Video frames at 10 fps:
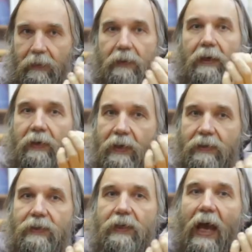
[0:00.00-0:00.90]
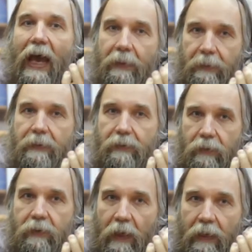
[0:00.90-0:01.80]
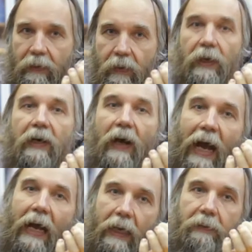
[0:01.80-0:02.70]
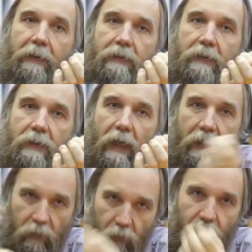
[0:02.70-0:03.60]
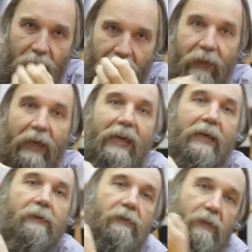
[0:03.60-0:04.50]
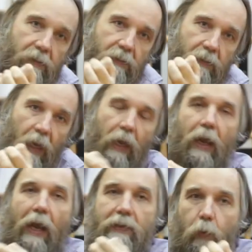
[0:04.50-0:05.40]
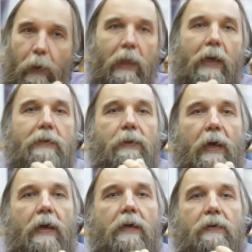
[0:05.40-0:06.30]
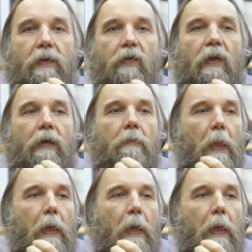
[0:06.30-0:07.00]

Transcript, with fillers: There is ethnic society, there are ethnic society today, they exist, as well as they exist the